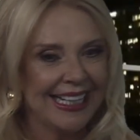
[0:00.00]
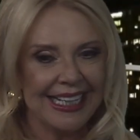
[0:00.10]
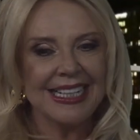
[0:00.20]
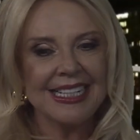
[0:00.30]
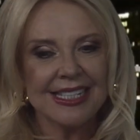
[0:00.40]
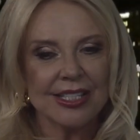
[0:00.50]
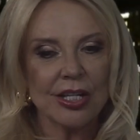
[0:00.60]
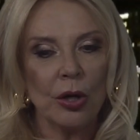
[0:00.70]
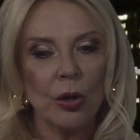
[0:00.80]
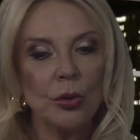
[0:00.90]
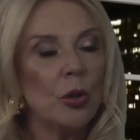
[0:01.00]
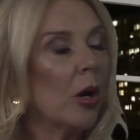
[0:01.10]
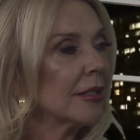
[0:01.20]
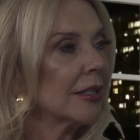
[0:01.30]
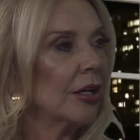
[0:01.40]
And so you
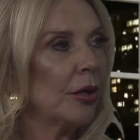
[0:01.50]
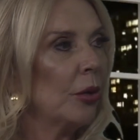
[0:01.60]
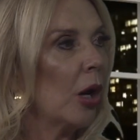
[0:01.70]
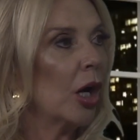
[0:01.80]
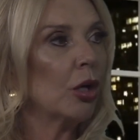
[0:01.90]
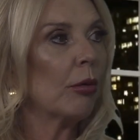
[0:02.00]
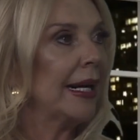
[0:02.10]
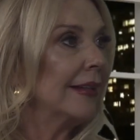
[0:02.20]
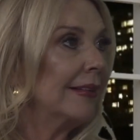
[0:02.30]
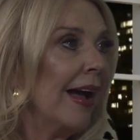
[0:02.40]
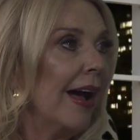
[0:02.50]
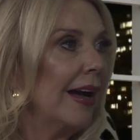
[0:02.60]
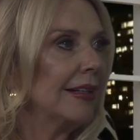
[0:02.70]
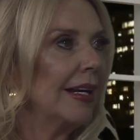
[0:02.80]
also are great at that,